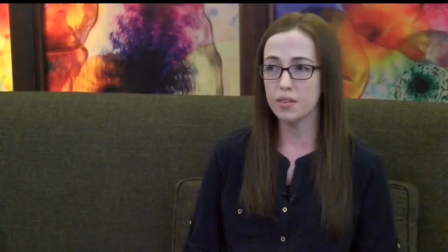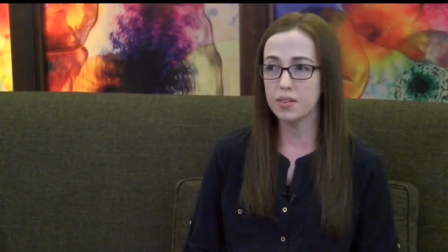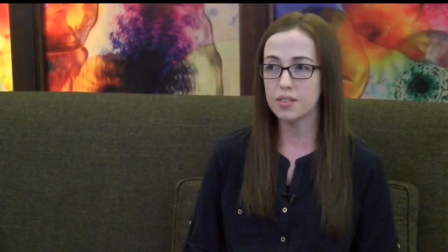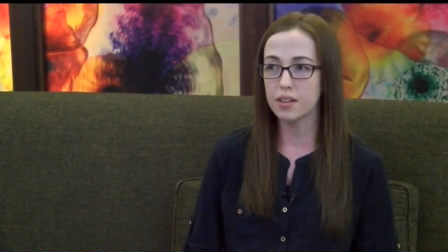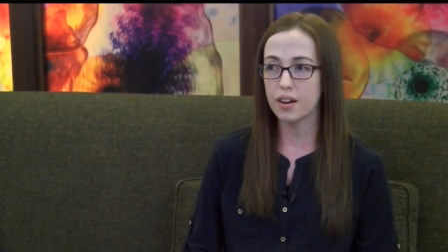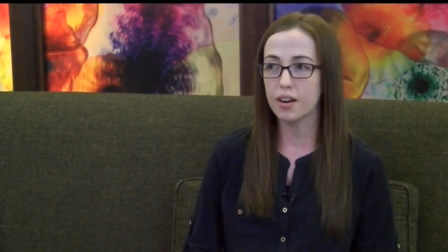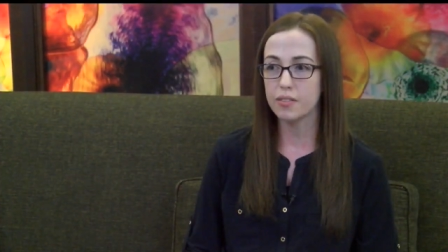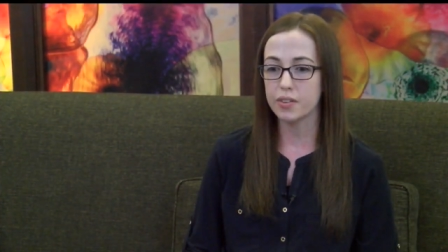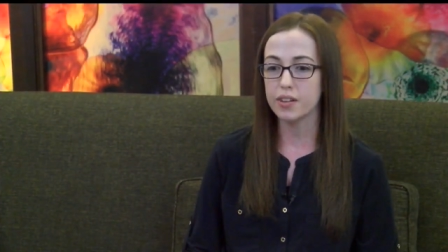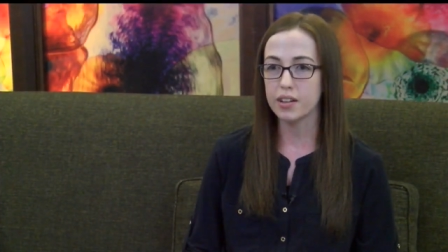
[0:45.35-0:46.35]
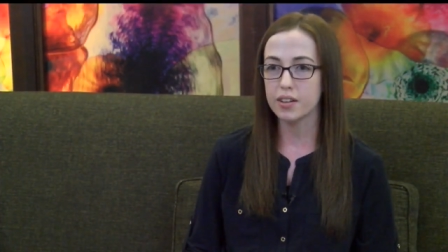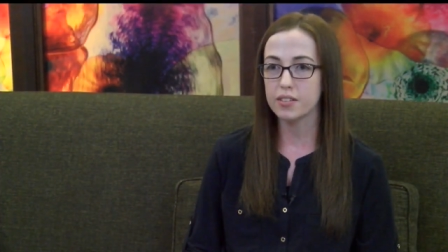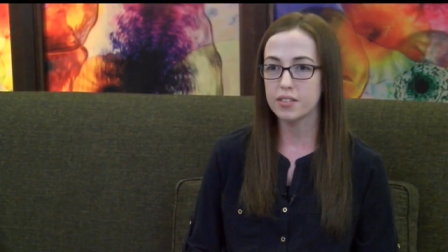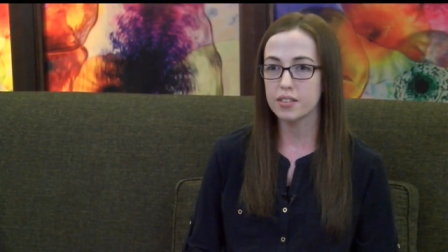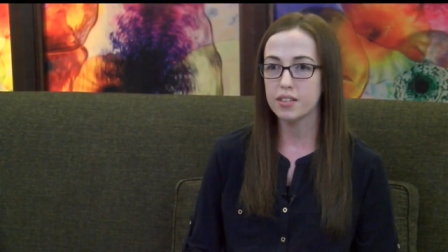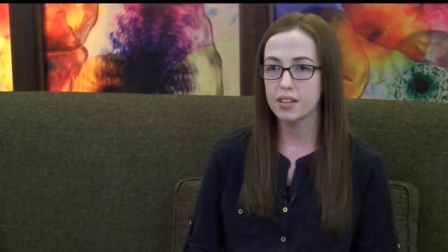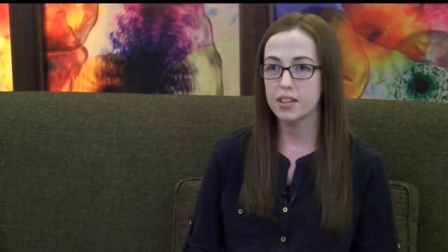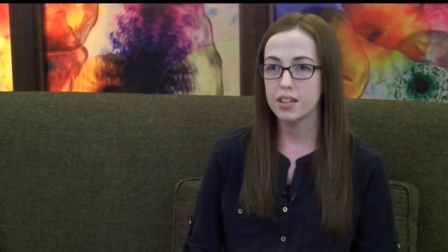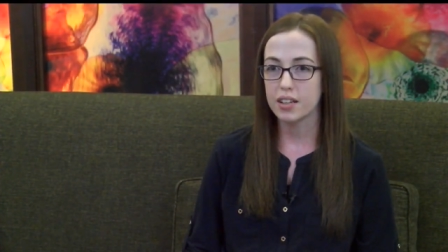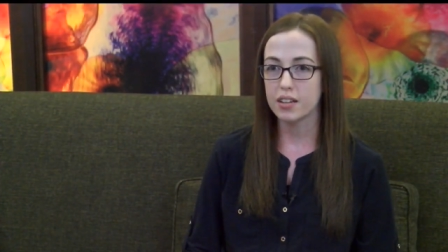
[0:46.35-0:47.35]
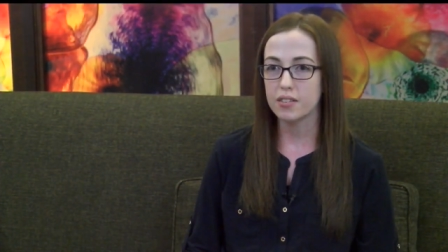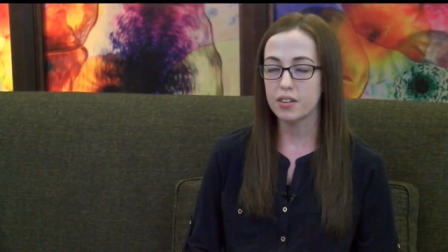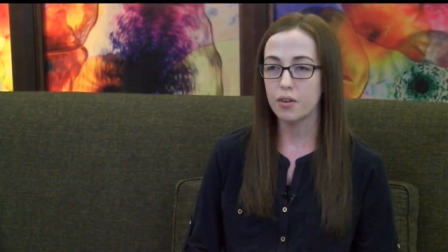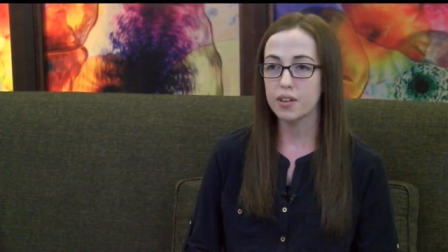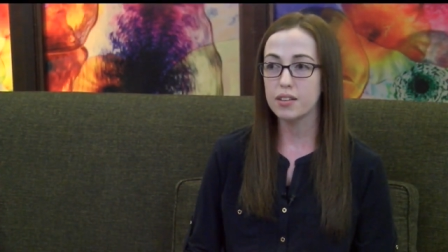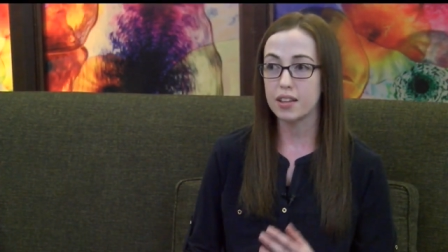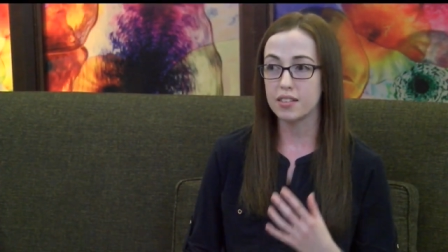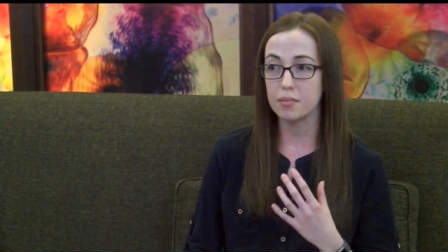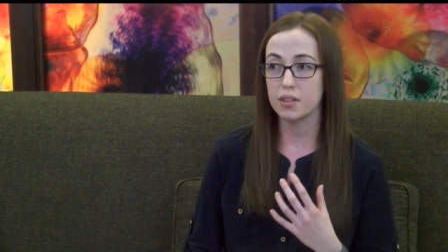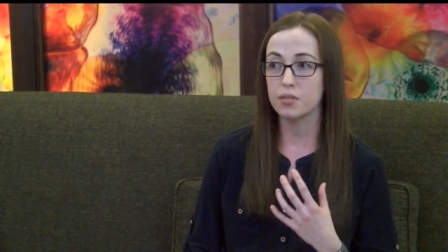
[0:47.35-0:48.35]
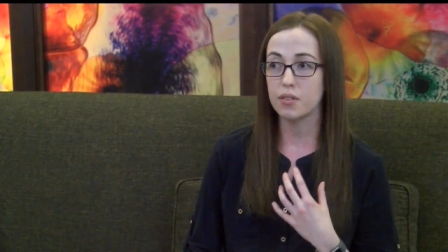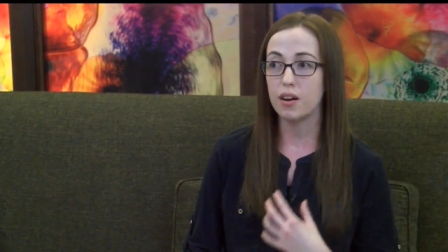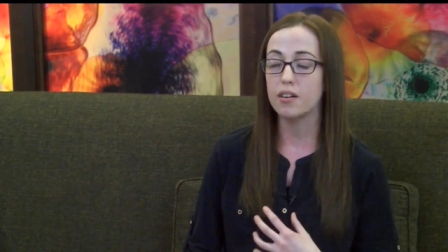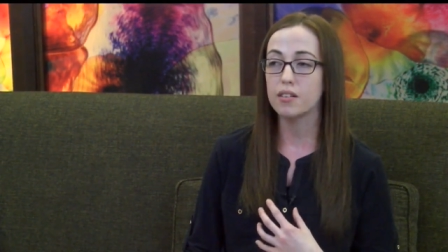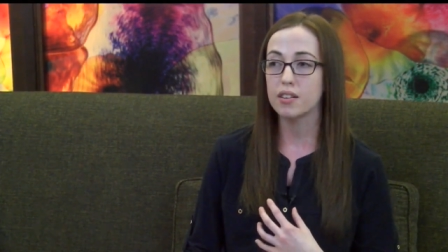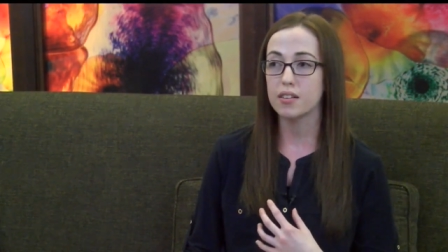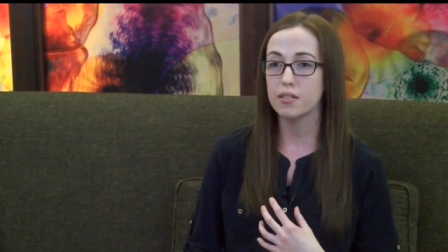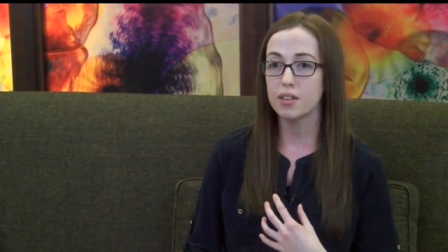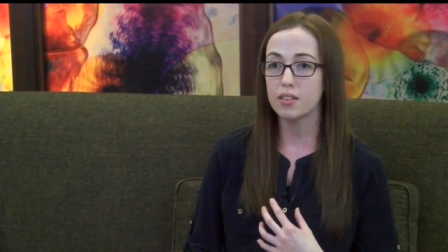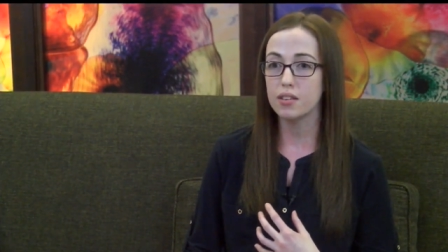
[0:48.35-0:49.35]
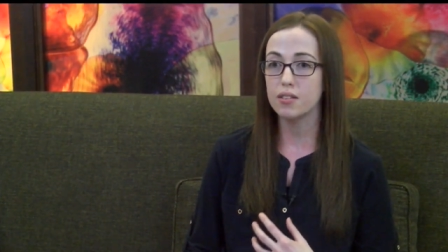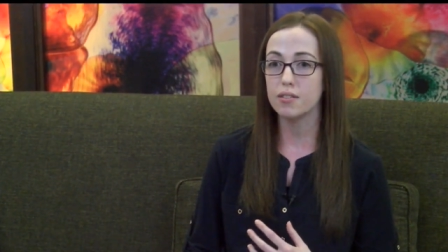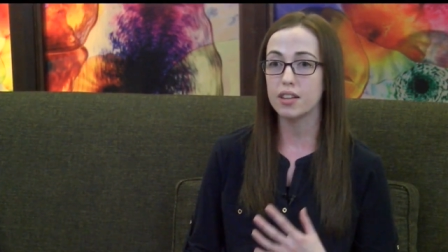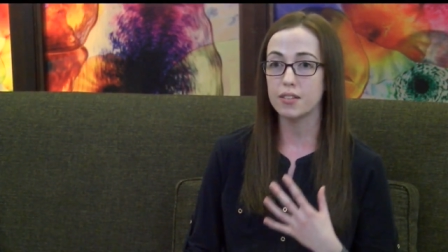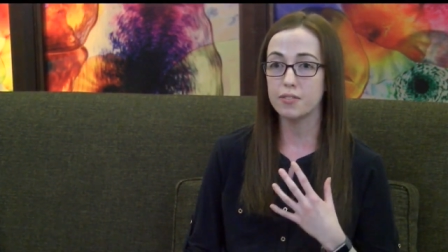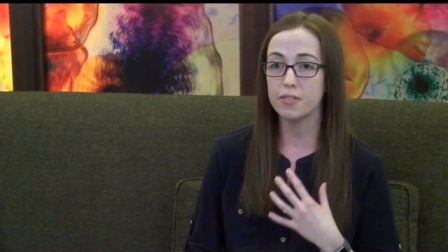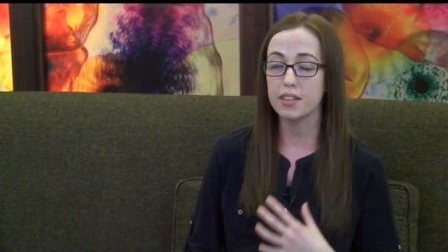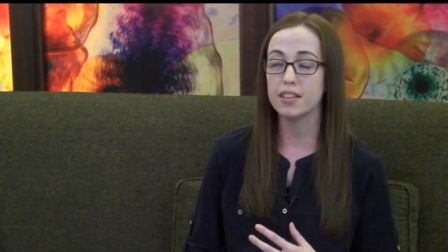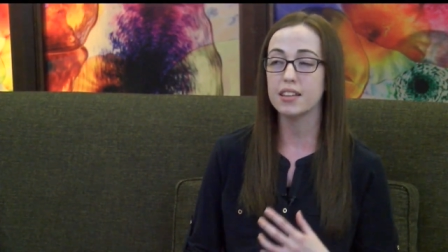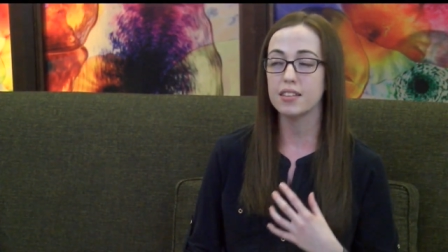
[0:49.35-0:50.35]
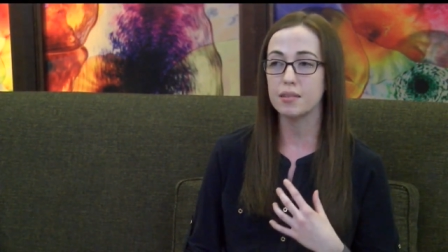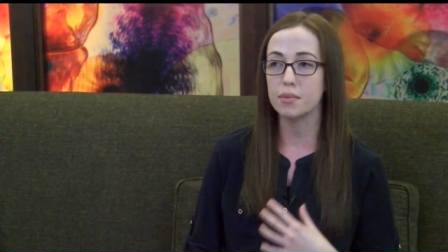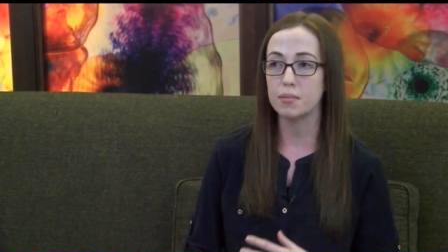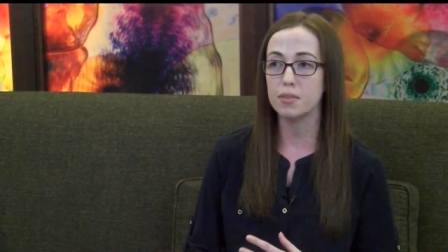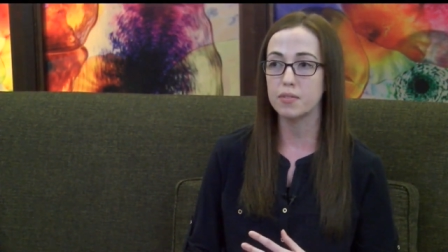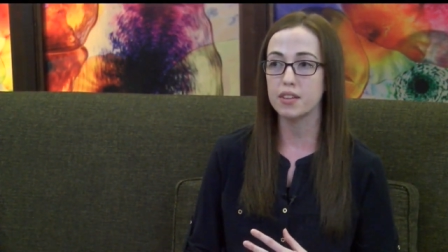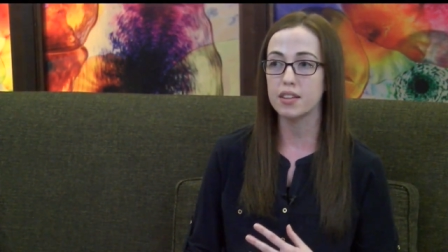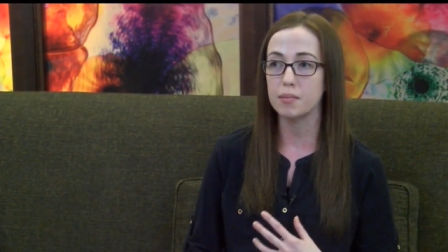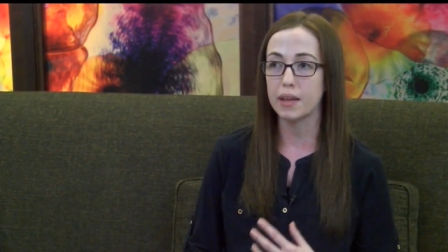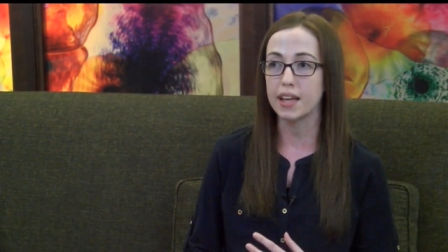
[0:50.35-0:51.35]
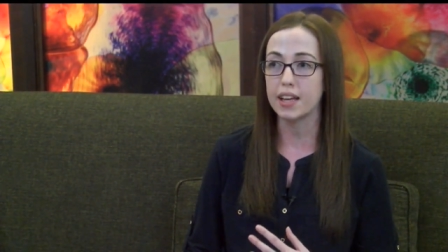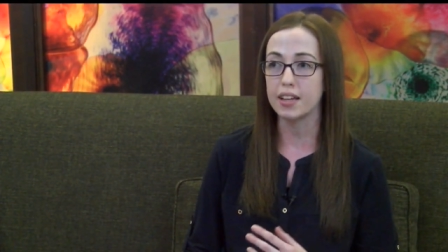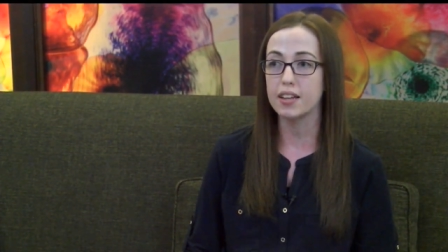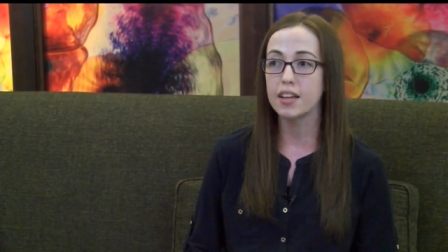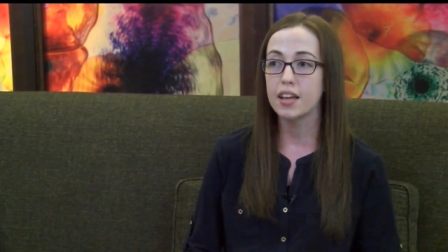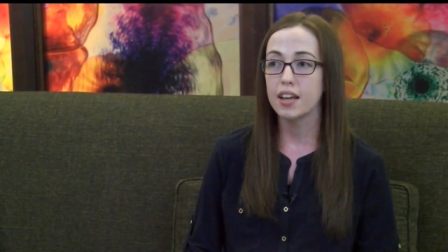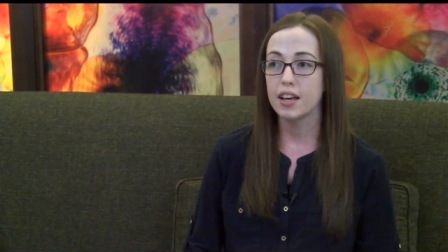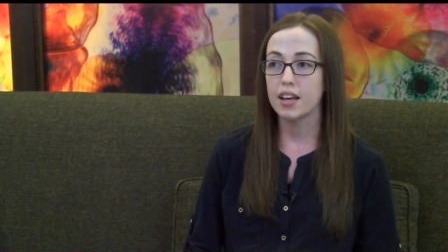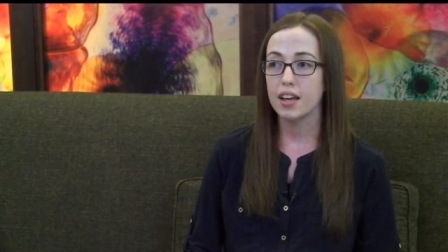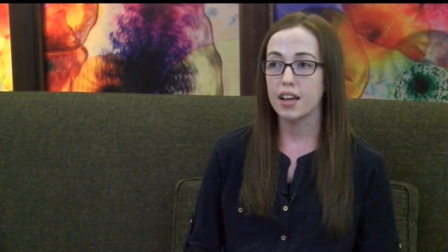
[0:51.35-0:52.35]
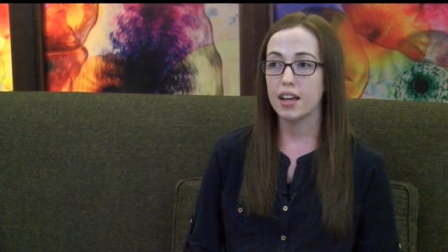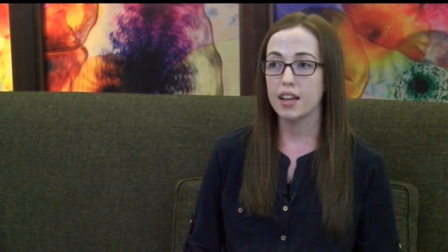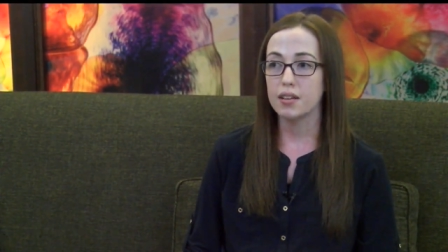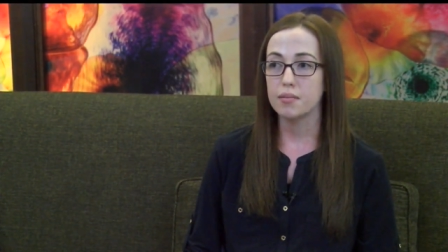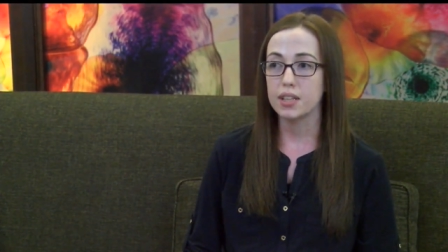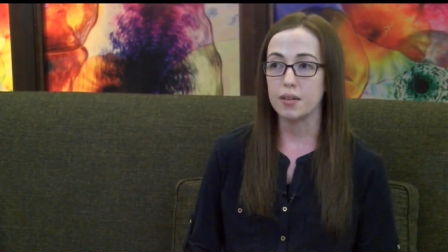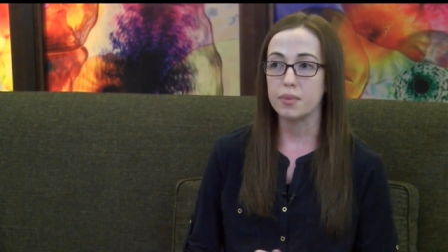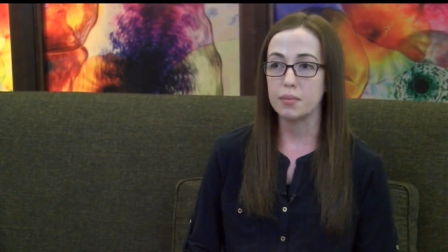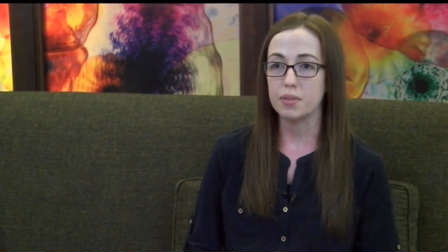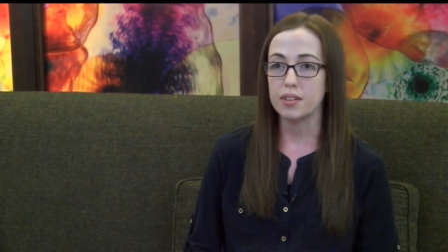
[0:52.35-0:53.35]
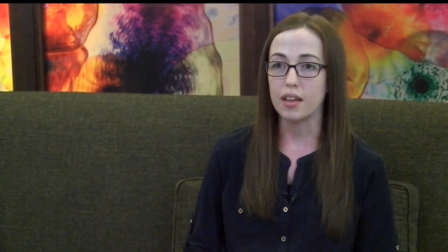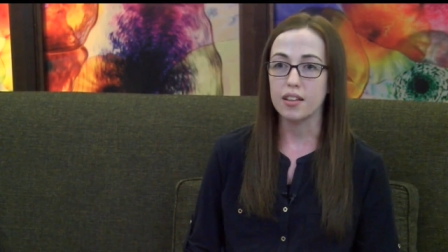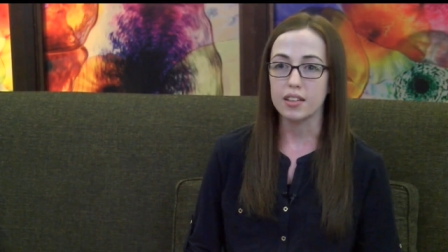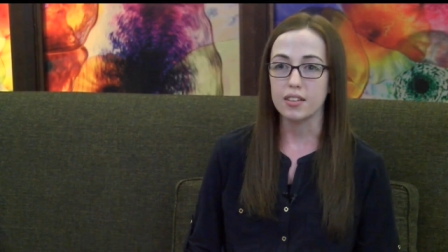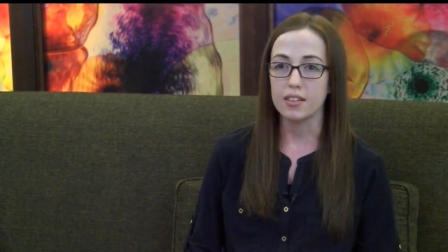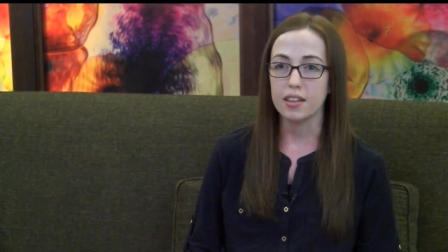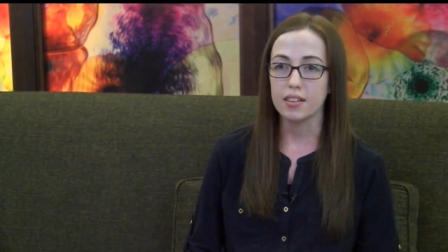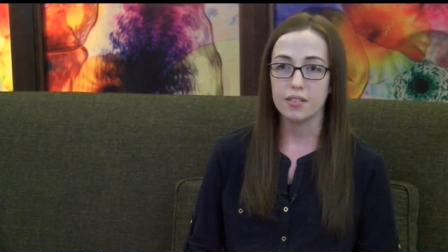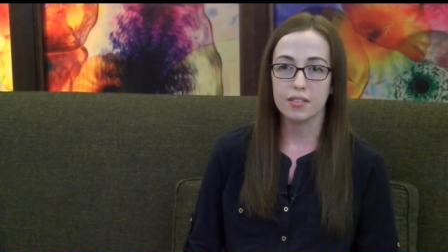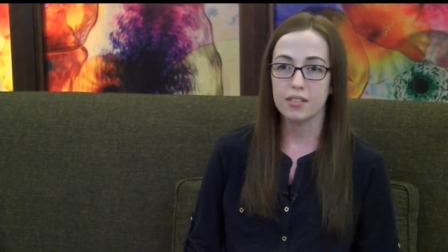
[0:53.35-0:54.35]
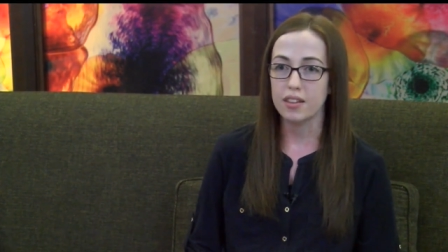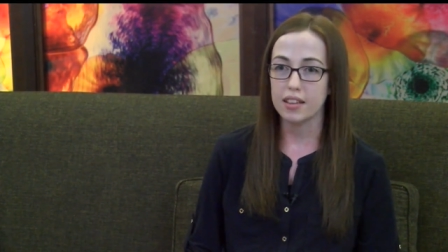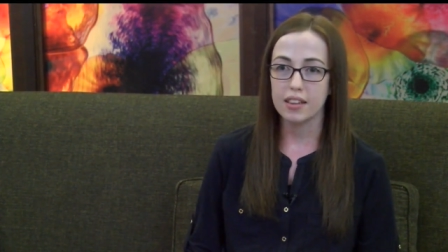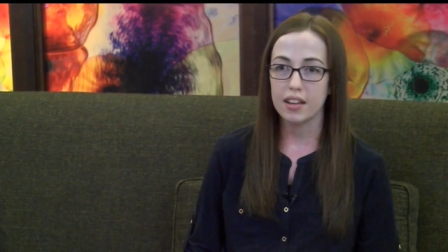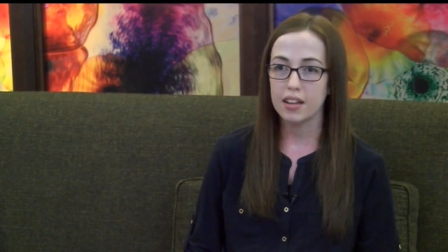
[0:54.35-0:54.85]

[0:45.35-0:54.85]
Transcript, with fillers: It was a hard few years. You know, knowing that something's wrong with you and like feeling the symptoms, feeling the pain, and yet people telling you that there is nothing